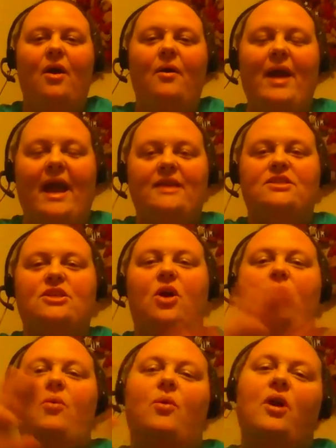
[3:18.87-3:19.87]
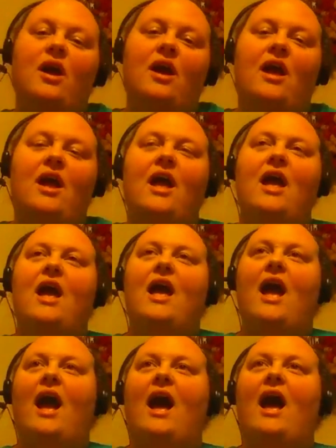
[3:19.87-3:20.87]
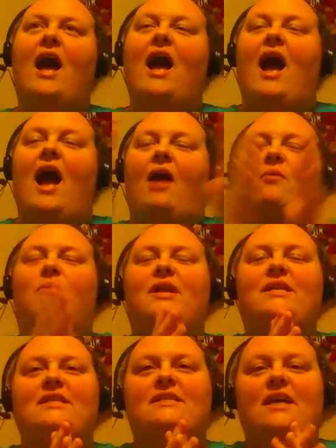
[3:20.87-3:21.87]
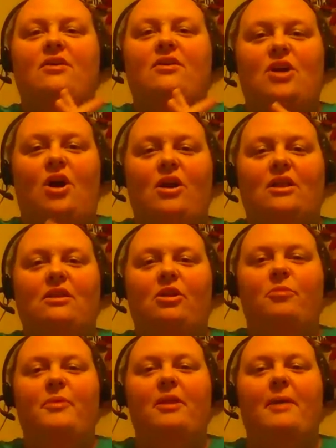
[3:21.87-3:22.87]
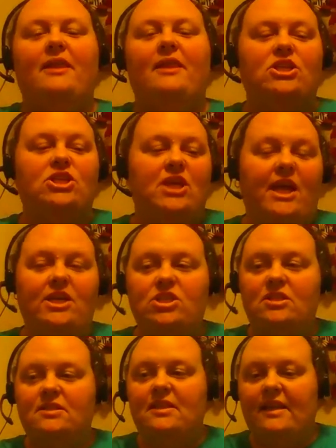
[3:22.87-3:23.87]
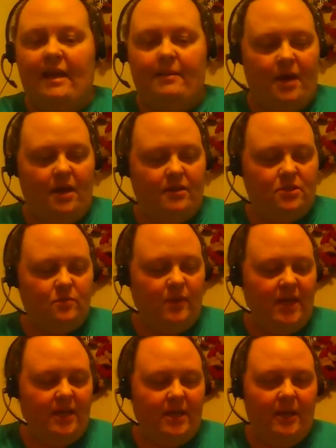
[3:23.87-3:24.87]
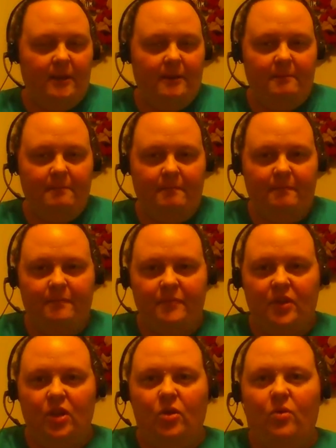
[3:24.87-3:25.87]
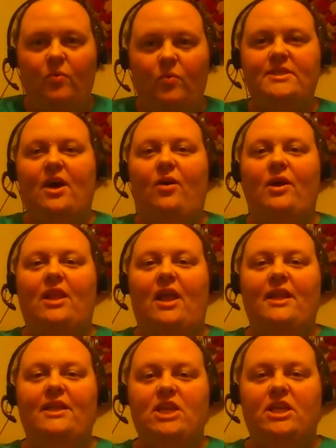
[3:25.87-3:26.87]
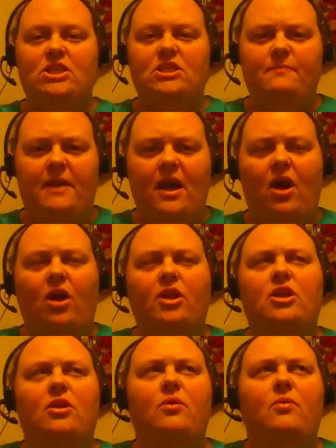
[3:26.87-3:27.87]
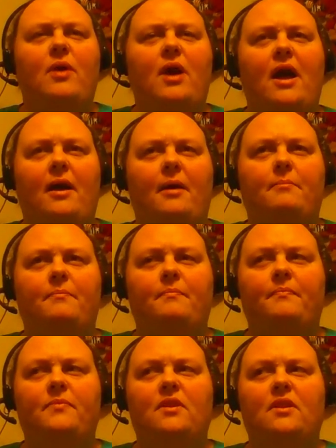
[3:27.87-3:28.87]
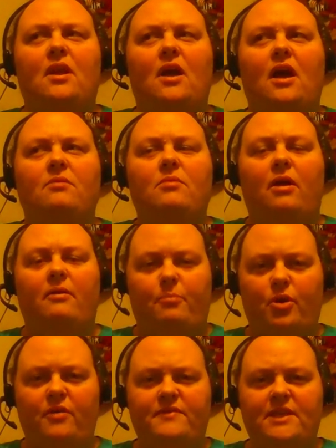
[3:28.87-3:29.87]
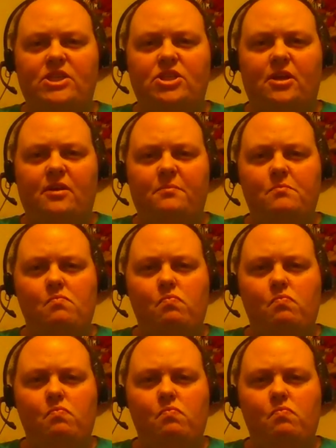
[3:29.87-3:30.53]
Okay, so I wanted to talk a little bit about the changes that came out this week. We saw a lot of changes. Mia, are you a approved teacher?